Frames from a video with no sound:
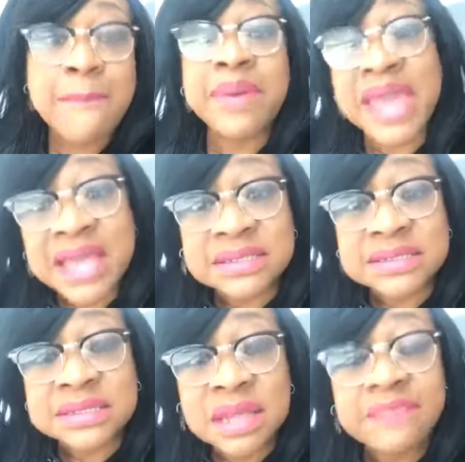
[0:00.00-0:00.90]

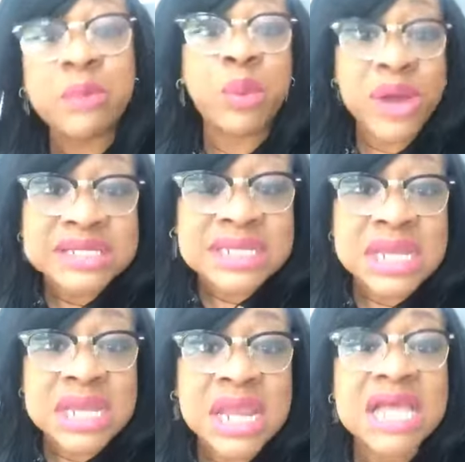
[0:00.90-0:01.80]
Pence, the
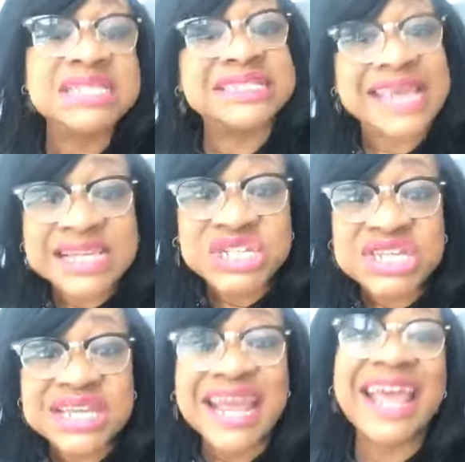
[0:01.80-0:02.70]
president,
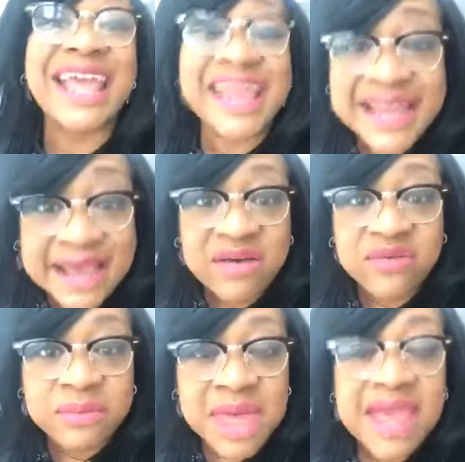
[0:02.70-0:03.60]
Session, any of
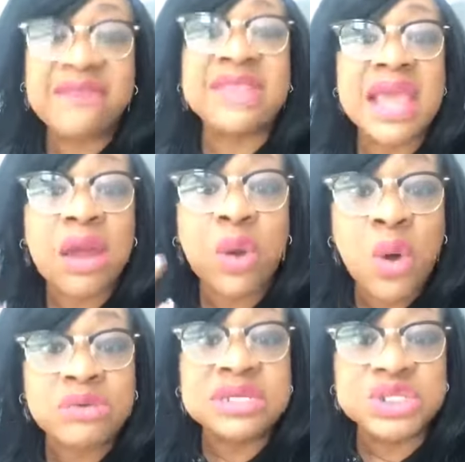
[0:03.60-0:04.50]
them. If they are
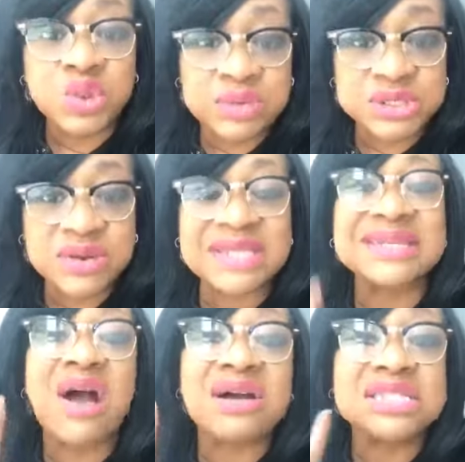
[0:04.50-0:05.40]
quoting scripture, it's
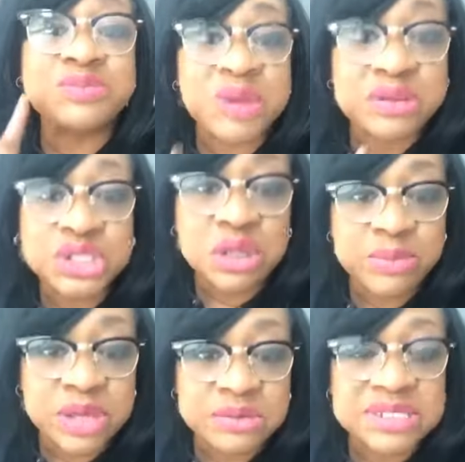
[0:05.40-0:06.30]
called spiritual
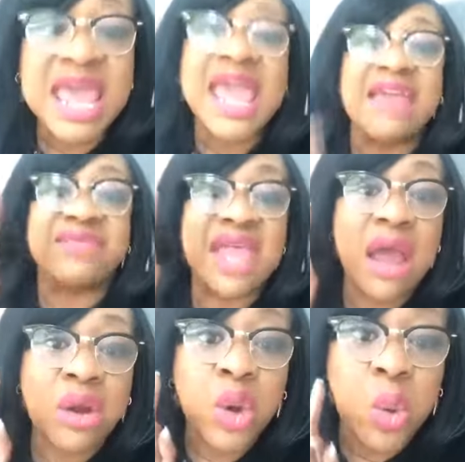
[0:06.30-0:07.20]
abuse. If they
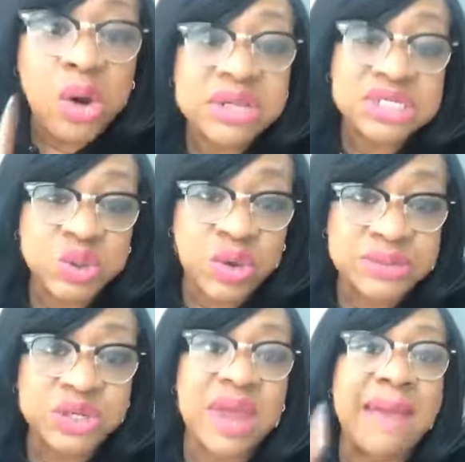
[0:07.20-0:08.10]
are quoting
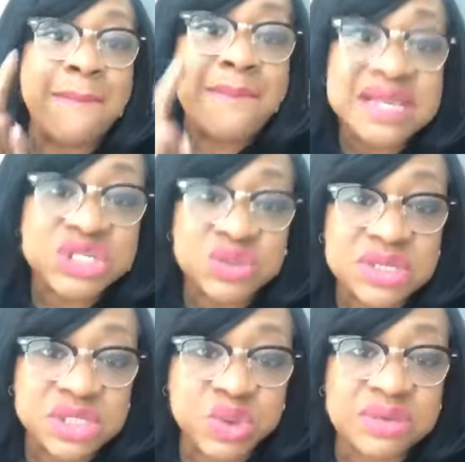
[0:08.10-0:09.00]
scripture and
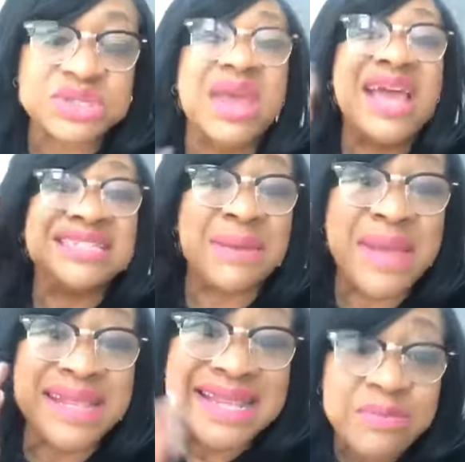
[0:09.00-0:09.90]
misusing scripture to
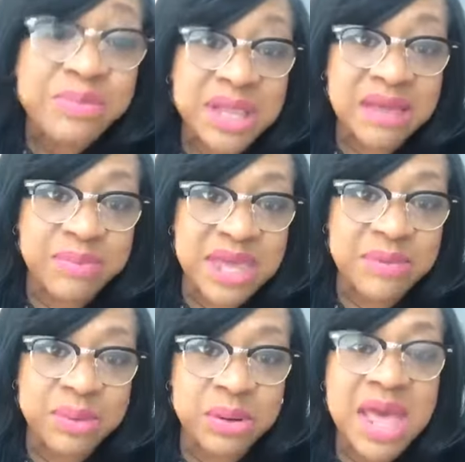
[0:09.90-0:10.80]
manipulate
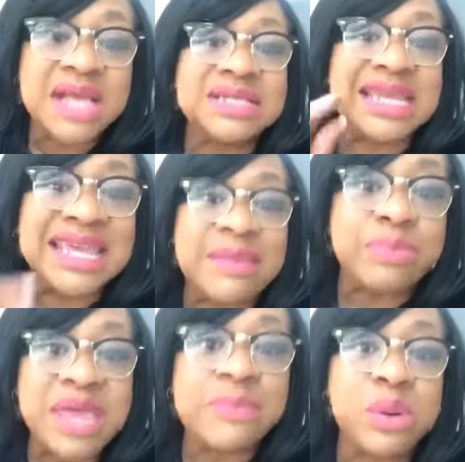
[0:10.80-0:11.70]
people, to
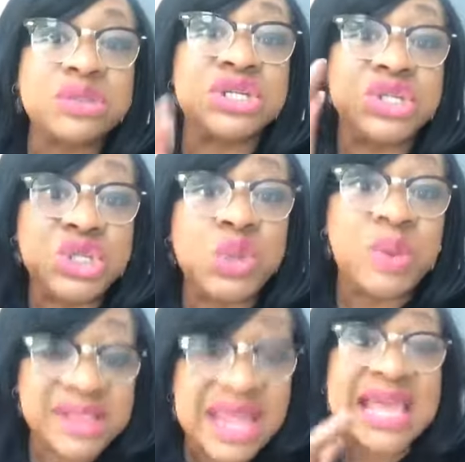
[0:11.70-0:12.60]
get people to do
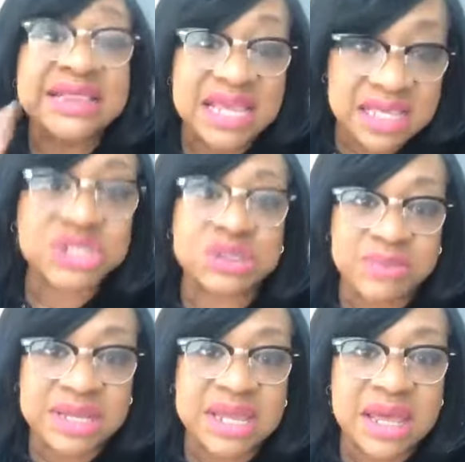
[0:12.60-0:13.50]
what they think
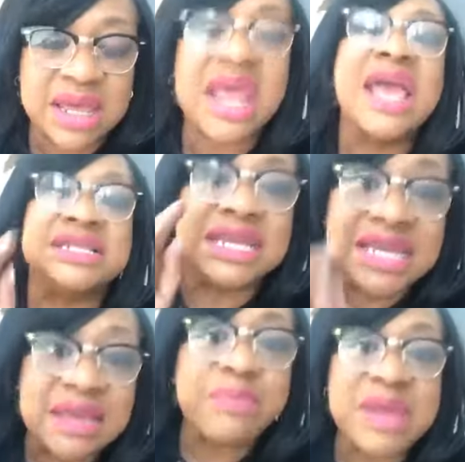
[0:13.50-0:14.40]
should be done, to
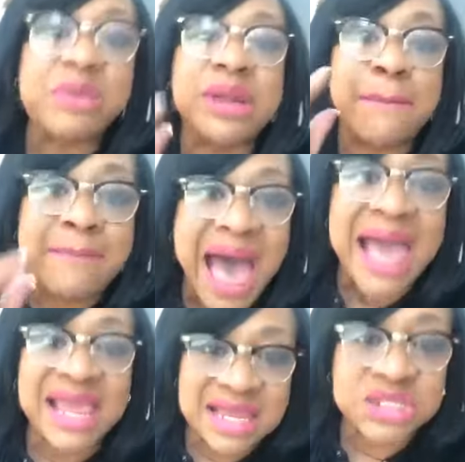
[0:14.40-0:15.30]
get people to
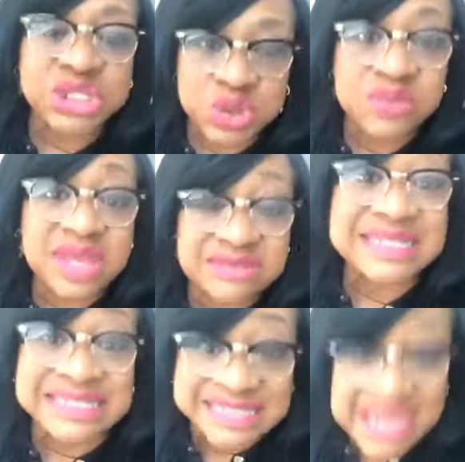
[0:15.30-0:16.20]
buy into their
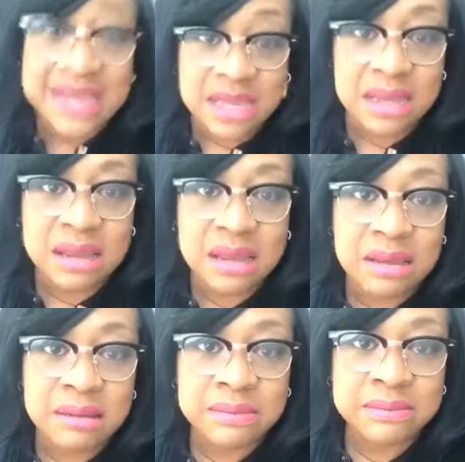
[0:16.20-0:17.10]
sin,
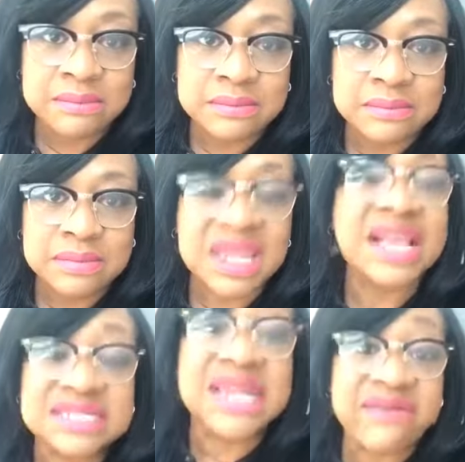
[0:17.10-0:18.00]

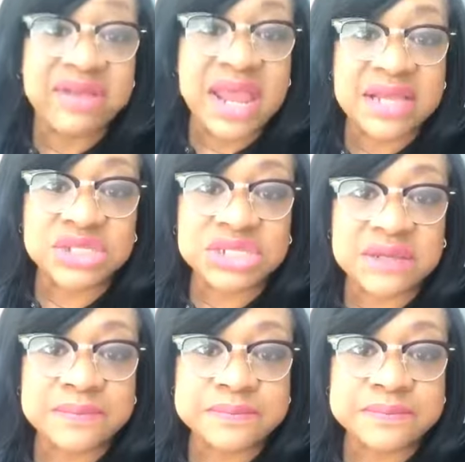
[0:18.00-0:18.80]
it's divination.